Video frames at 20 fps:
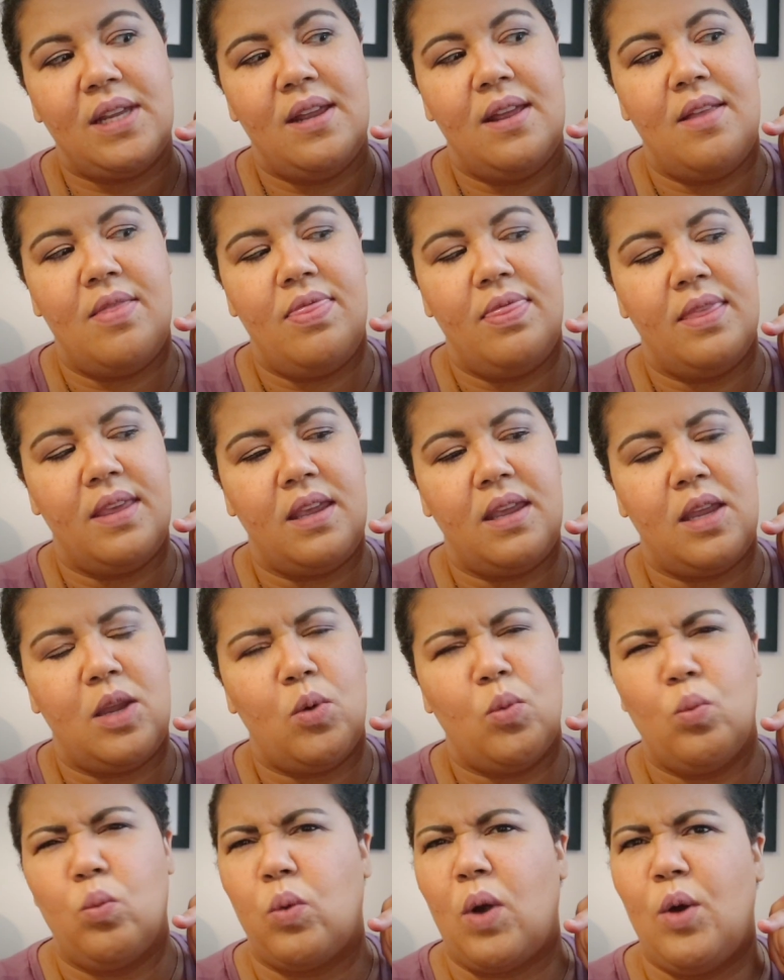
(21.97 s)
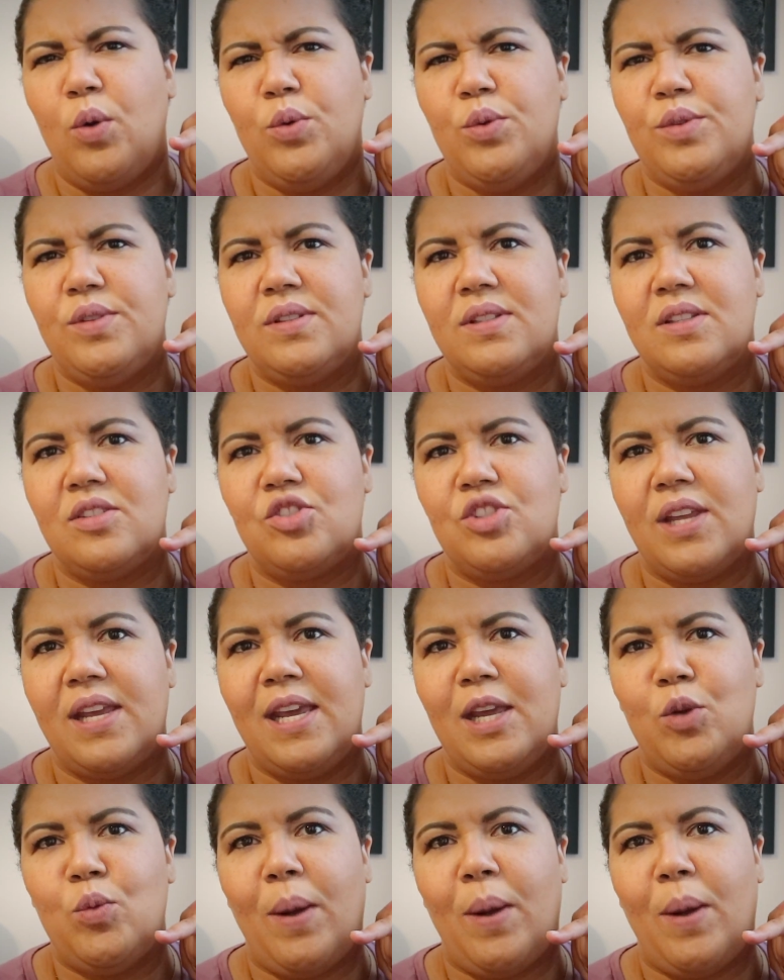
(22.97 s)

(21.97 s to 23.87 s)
in the Rose shade,